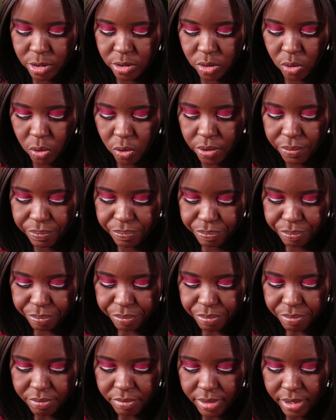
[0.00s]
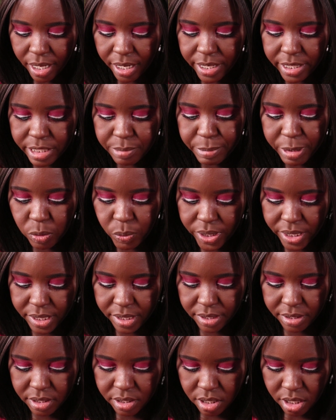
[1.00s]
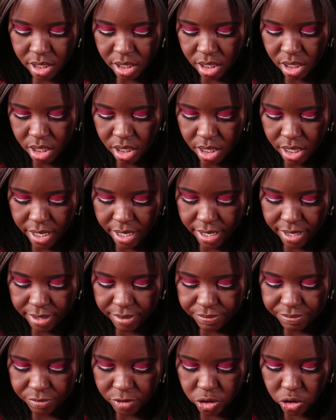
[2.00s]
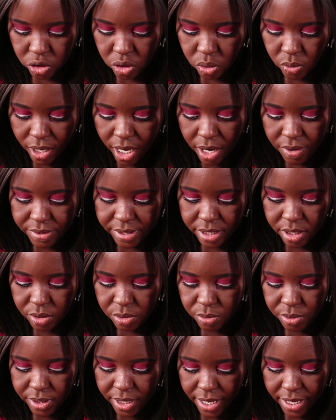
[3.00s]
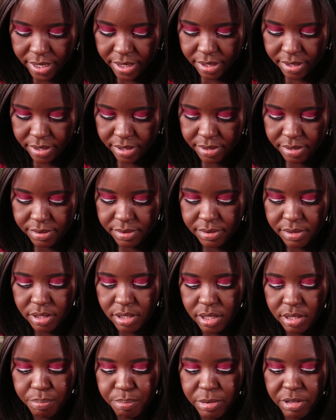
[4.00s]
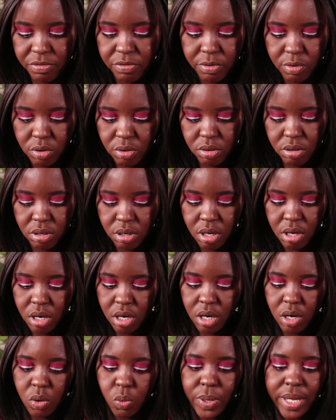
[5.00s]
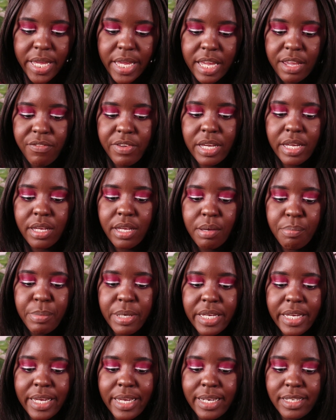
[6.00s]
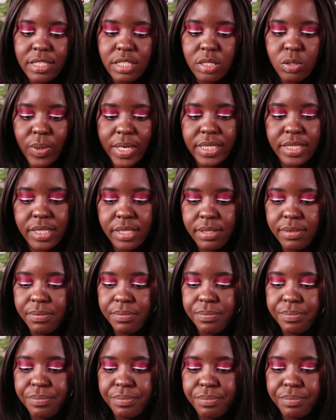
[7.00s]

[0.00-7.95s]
So let me quickly um, show you how they look like before we even begin swatching.